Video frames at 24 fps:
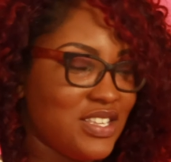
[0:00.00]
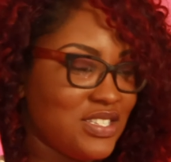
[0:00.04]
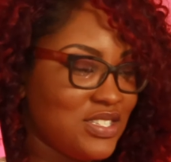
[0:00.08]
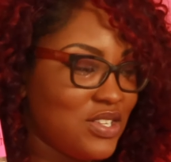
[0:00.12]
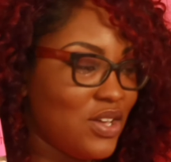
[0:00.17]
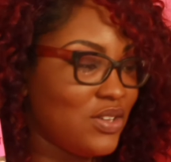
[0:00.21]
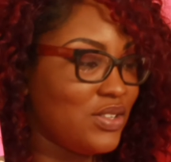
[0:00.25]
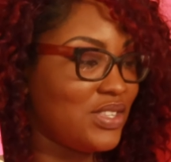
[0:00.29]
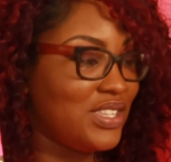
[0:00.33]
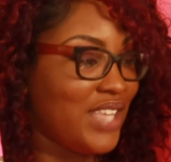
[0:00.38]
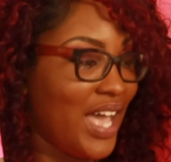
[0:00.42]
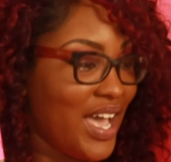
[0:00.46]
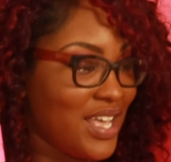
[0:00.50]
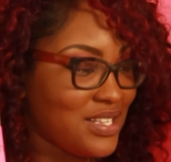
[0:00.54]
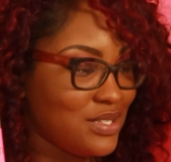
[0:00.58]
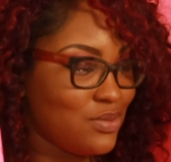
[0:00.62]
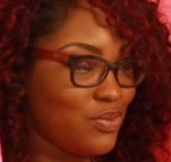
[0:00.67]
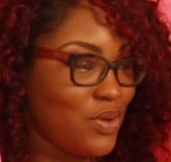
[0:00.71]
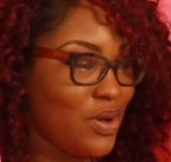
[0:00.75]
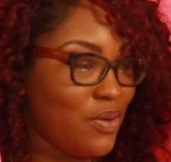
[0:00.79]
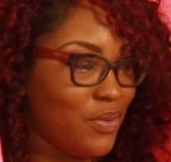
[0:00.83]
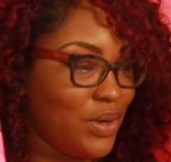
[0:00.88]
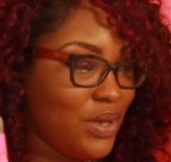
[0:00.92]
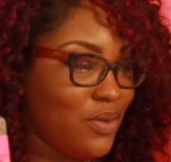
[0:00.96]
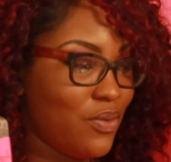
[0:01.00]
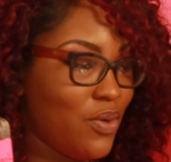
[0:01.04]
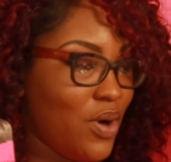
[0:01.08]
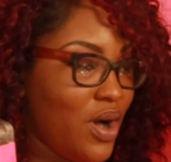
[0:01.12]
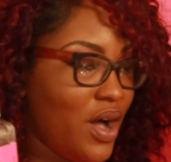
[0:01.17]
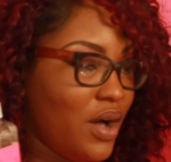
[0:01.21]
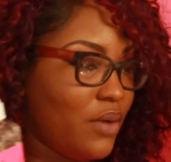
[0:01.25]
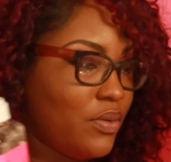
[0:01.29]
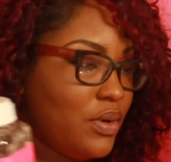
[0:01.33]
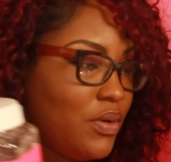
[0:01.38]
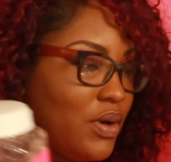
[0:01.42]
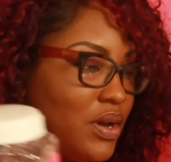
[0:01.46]
So that's what we
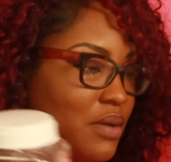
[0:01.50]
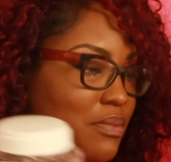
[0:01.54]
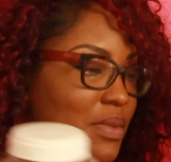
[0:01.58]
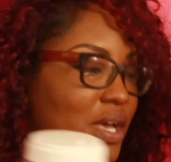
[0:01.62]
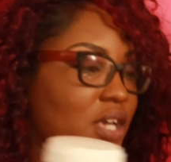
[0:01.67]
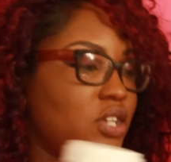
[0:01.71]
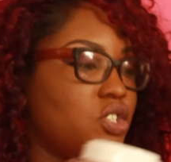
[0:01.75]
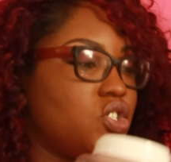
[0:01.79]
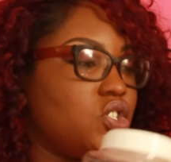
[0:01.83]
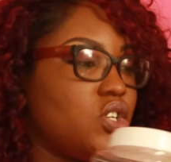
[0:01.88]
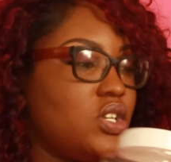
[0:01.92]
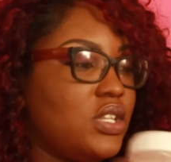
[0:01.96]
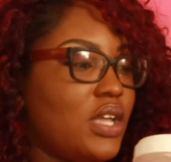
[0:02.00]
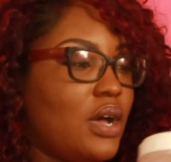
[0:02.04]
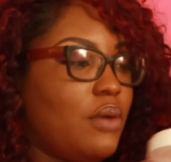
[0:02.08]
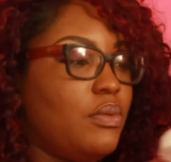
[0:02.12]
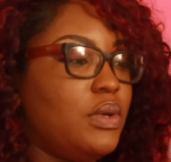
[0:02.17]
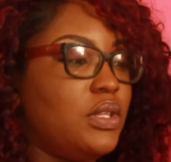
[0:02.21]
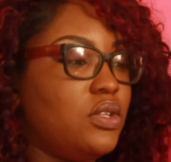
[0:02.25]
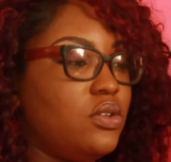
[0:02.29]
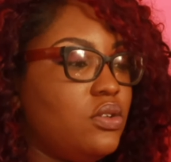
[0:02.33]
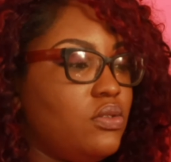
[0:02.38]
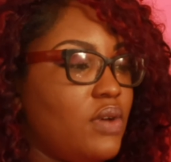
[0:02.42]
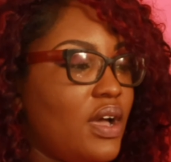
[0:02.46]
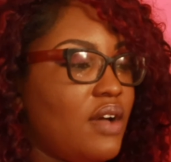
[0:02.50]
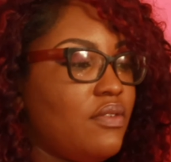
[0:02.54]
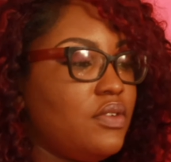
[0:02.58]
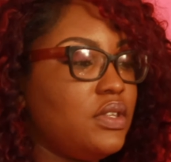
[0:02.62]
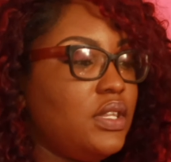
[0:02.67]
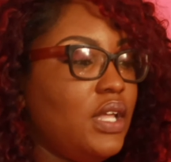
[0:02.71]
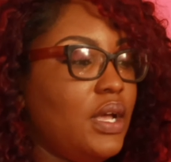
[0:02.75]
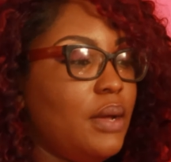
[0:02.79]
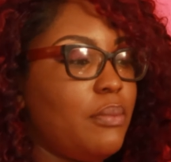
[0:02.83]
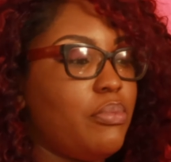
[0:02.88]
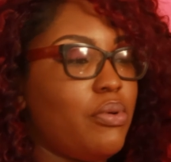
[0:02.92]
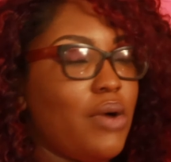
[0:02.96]
want. We want to make sure that we do
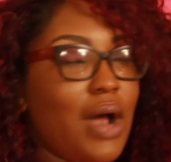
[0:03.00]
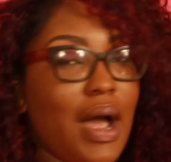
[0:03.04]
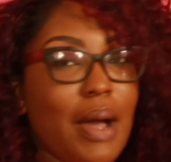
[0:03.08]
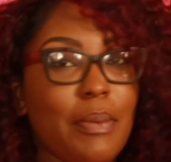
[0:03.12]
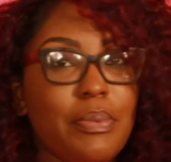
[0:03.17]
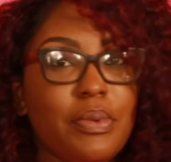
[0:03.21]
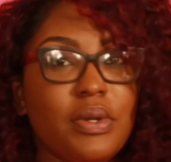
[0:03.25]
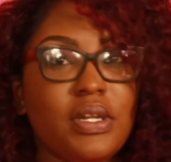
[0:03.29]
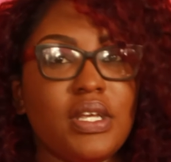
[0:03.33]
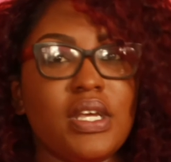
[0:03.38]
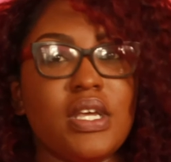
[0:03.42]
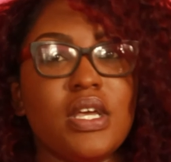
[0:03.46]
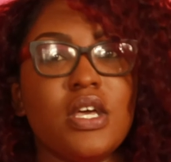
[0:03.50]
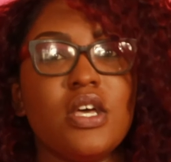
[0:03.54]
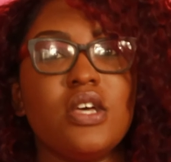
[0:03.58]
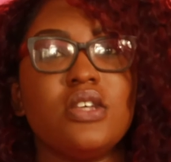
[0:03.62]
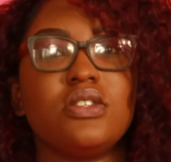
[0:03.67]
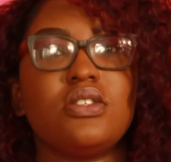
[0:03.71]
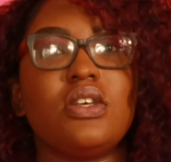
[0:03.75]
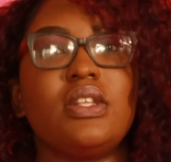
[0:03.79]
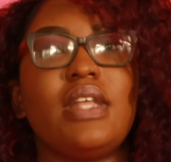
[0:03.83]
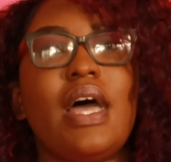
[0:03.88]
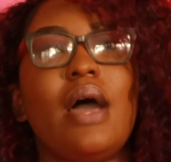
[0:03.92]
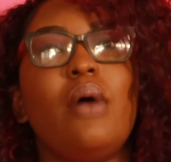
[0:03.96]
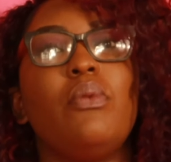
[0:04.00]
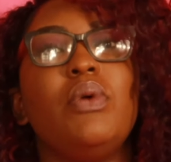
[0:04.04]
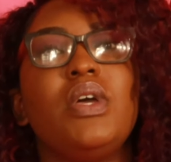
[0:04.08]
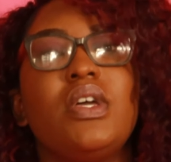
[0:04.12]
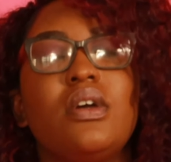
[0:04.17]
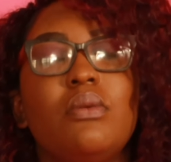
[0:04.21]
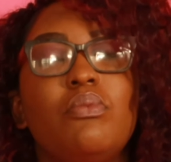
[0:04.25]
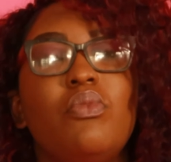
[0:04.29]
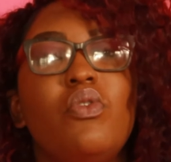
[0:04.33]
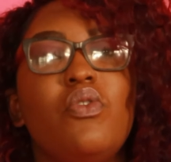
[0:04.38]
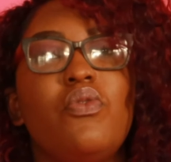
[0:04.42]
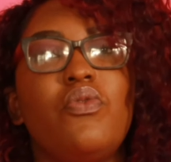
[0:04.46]
everything properly so that we
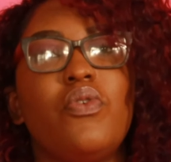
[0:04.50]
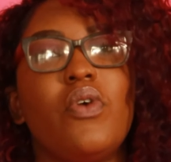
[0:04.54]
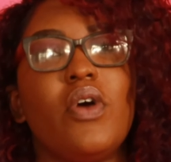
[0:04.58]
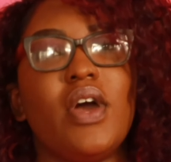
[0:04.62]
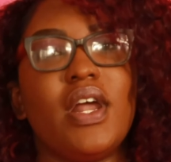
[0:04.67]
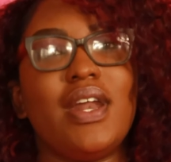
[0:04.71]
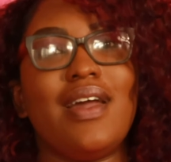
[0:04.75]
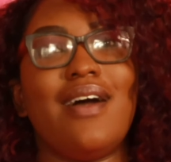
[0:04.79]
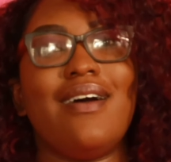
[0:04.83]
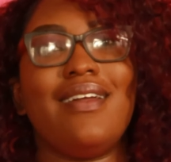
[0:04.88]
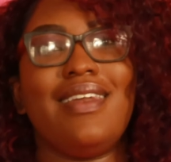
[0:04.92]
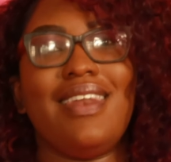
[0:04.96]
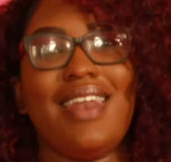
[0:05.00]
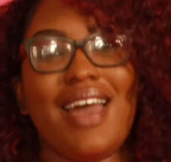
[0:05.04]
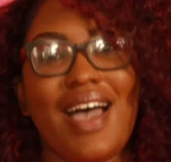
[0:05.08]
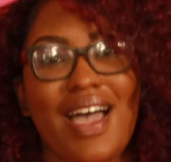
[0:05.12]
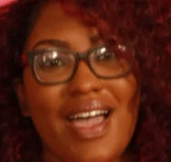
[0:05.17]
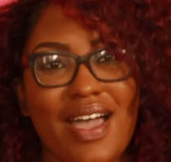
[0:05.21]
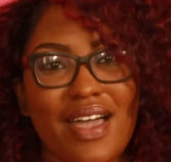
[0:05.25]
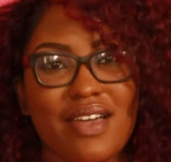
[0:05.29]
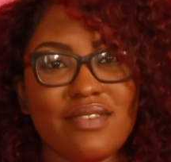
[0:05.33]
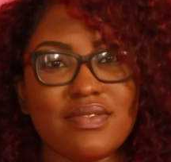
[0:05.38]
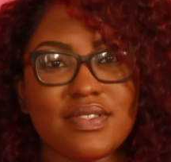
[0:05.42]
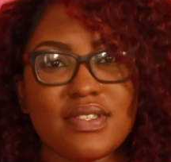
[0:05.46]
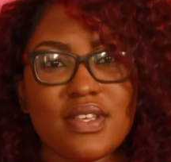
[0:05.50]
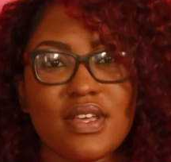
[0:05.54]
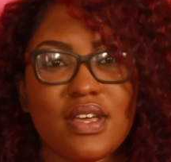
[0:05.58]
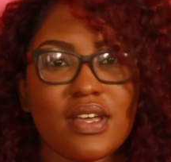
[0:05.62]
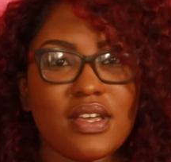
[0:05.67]
can move forward in our lives.